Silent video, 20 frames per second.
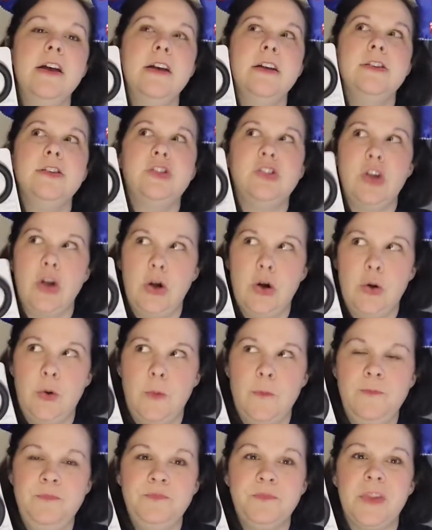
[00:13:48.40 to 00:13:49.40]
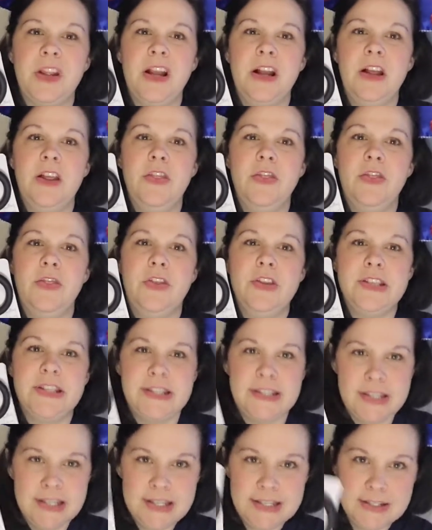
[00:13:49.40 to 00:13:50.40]
So the
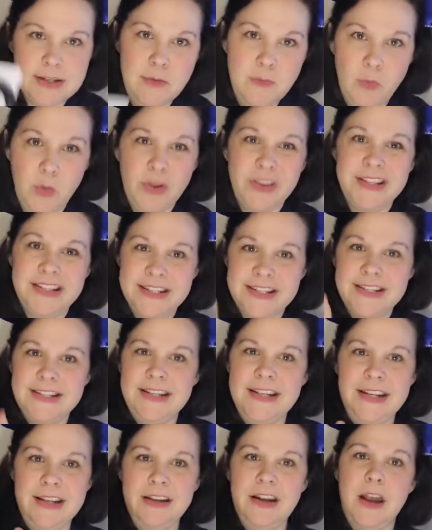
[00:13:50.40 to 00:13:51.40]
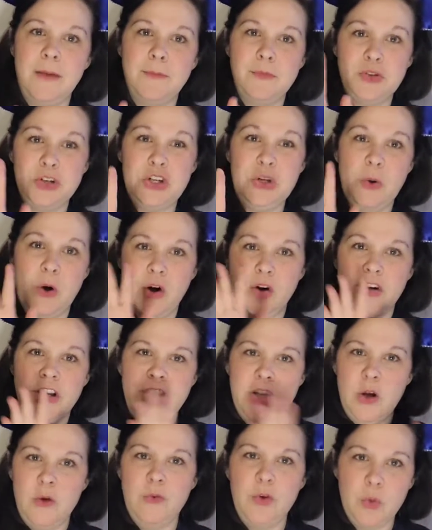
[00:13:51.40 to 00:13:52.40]
system with Disney, I'm sure you already
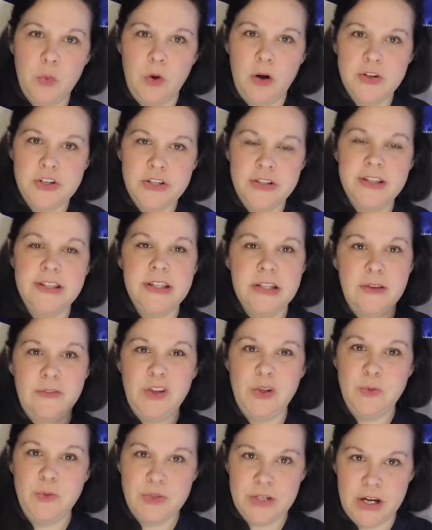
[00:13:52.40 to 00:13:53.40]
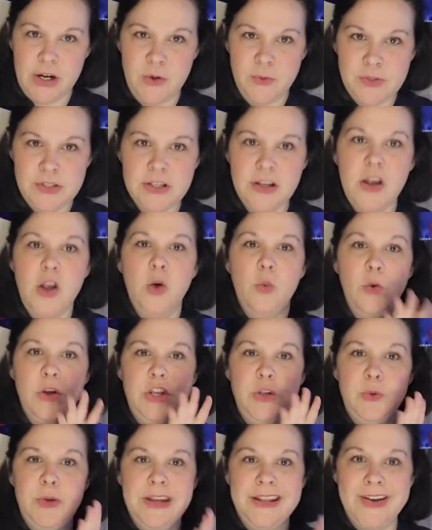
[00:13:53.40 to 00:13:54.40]
know if you're watching this, and if you don't, when
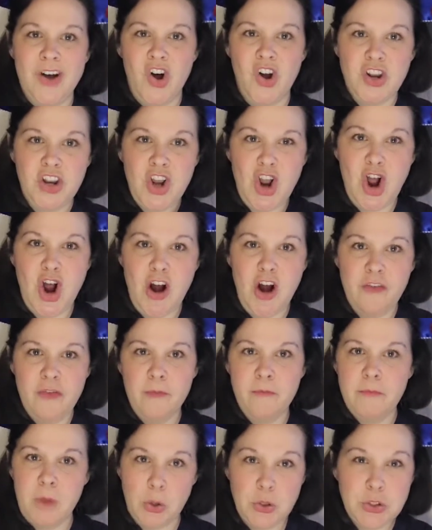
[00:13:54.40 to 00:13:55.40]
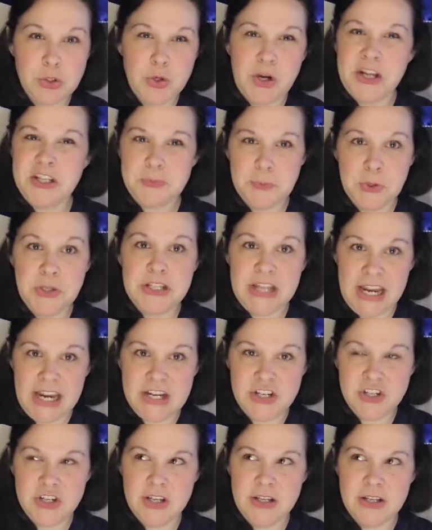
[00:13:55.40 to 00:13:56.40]
you get on and off most
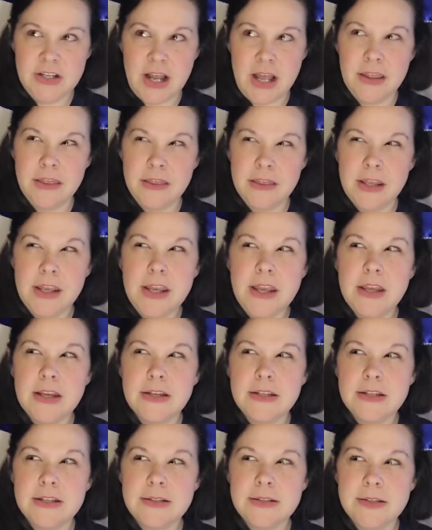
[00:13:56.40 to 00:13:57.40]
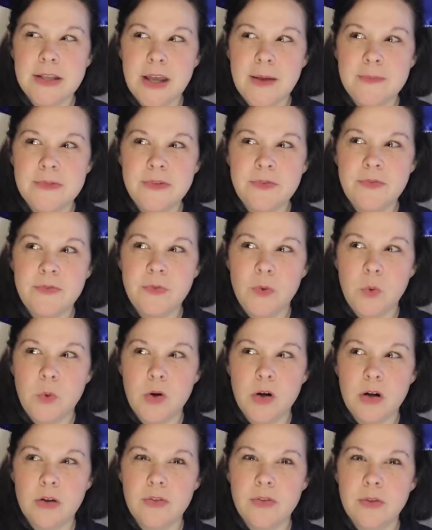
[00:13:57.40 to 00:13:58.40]
transportation, I think except
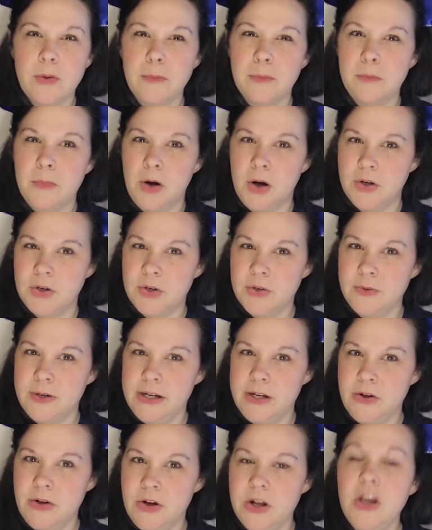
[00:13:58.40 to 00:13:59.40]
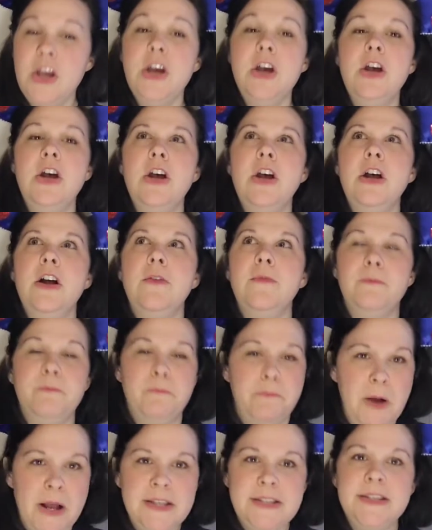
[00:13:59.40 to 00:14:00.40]
for the monorail,
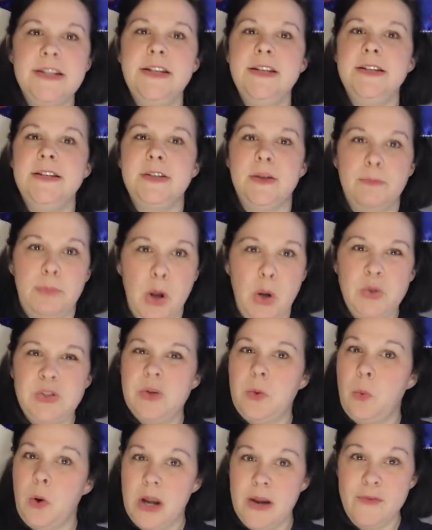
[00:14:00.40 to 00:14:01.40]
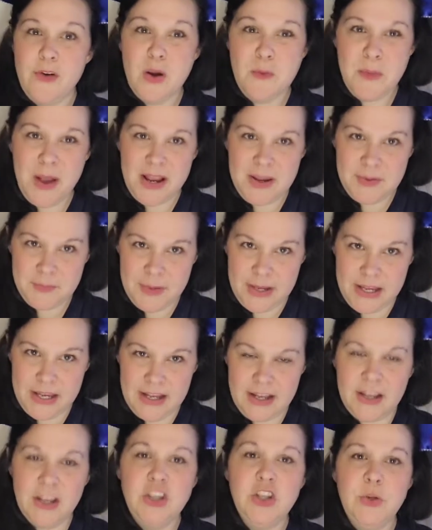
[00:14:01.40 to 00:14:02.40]
buses, boats, whatever it might
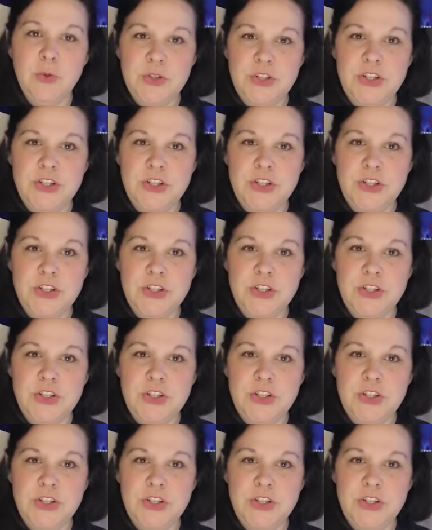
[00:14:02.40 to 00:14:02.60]
be, you